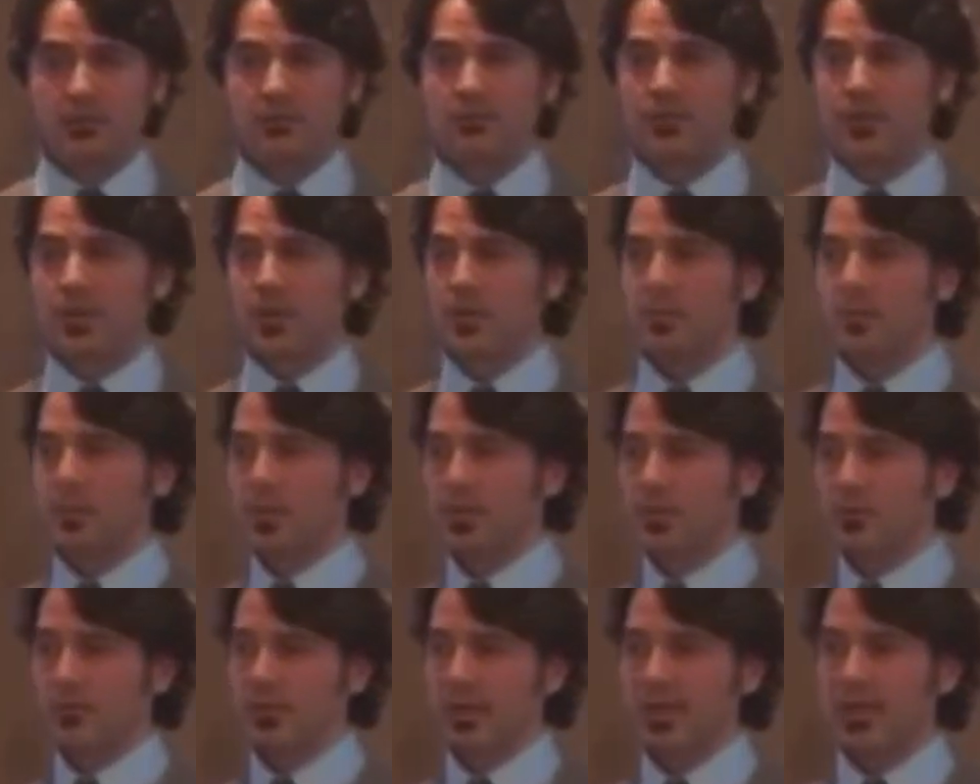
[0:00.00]
from
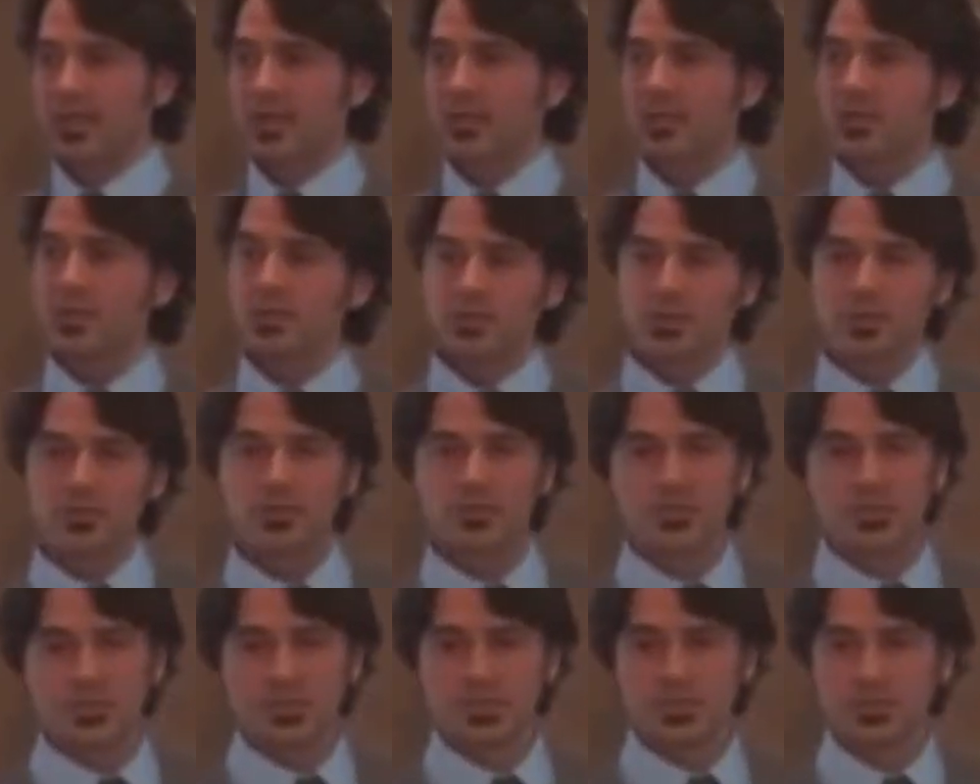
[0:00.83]
a regular
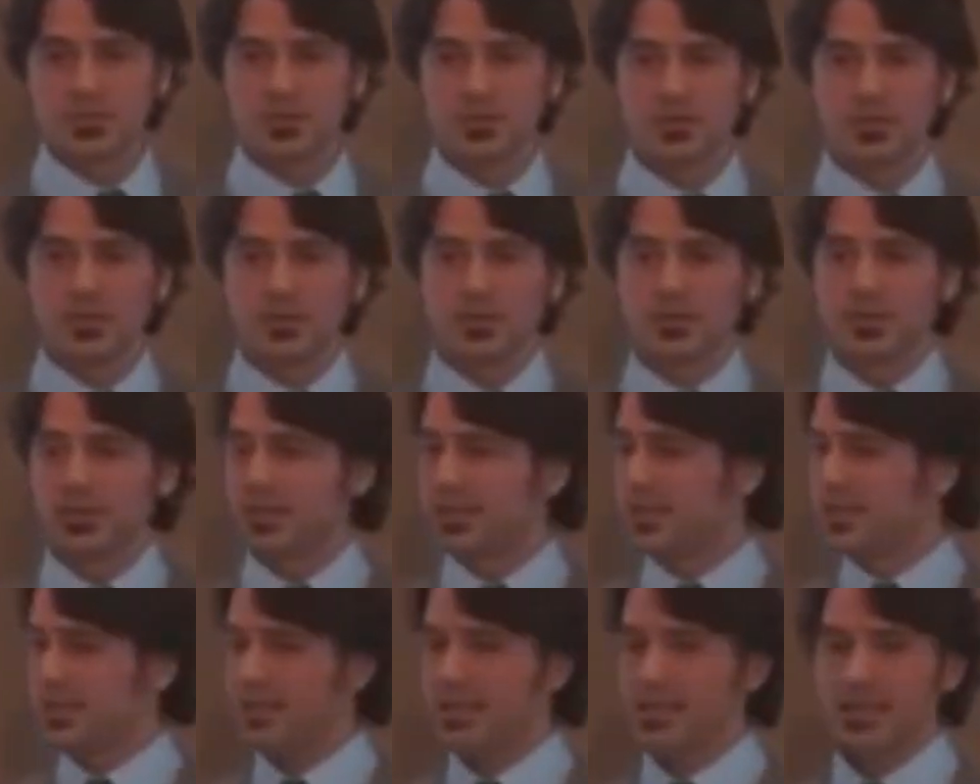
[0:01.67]
grocery store,
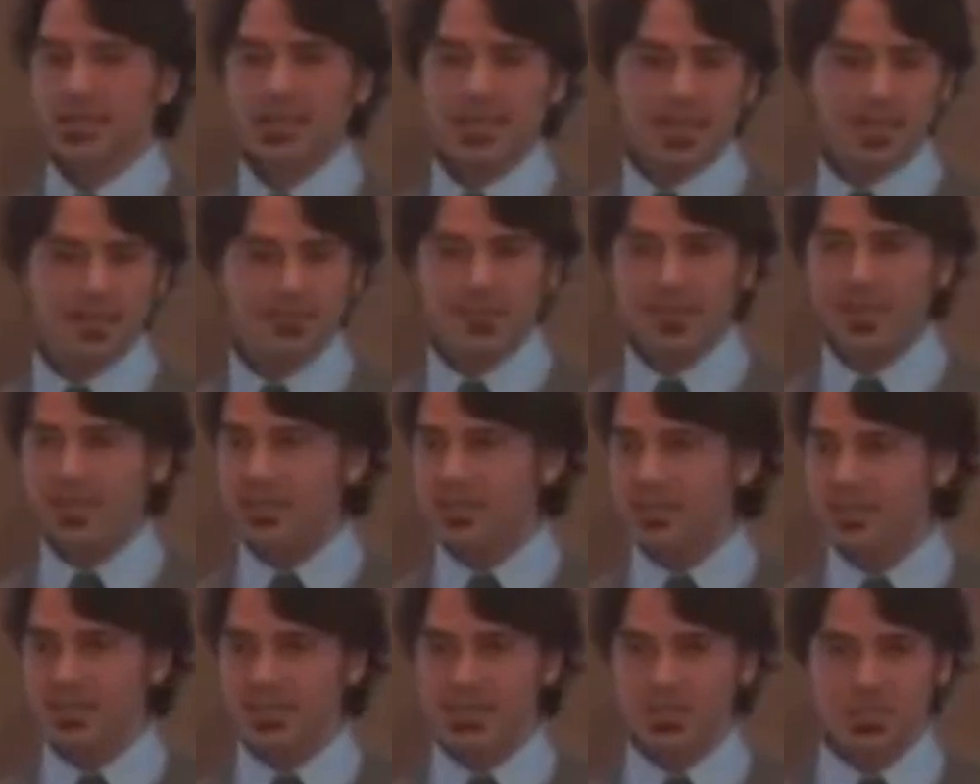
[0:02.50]
it doesn't have
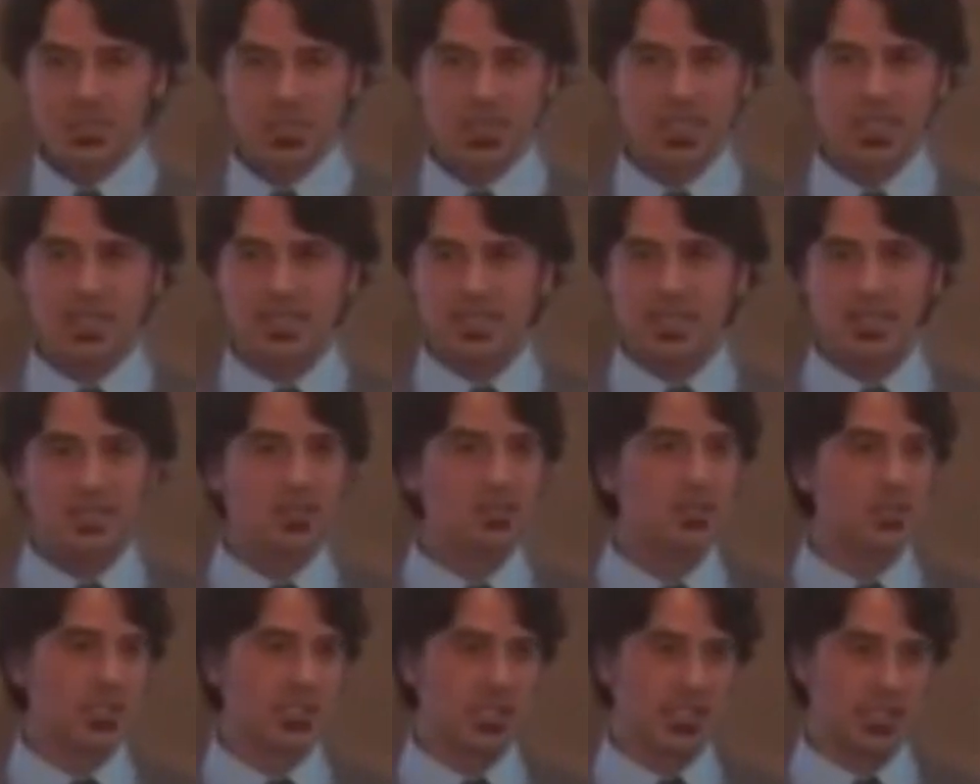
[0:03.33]
any of that shiny
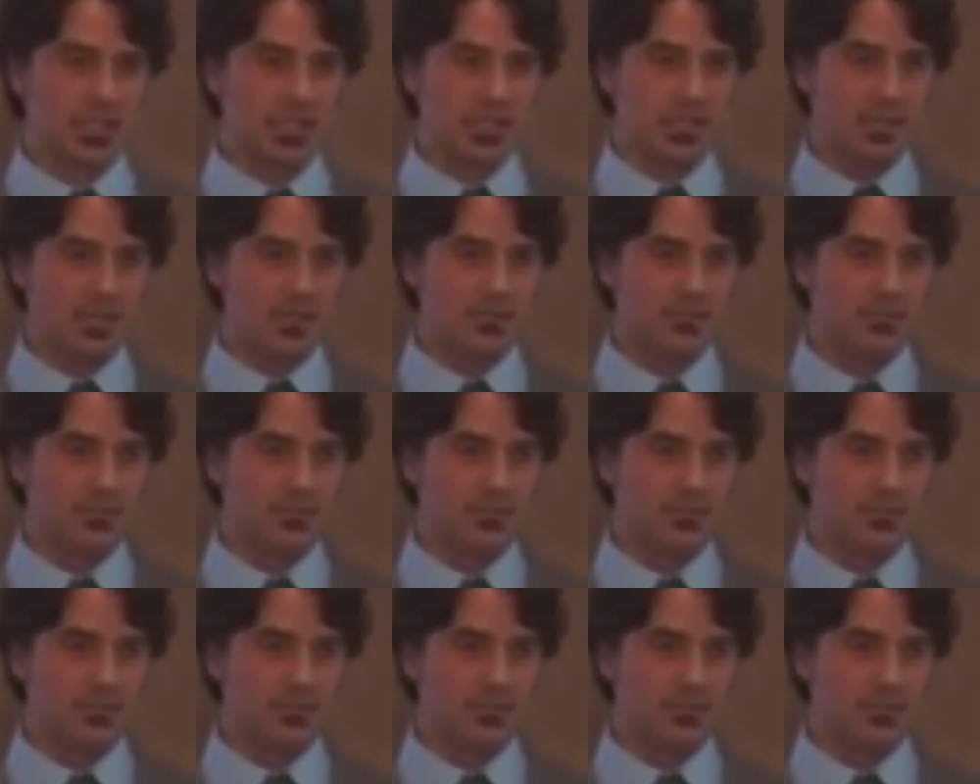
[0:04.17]
energy in it.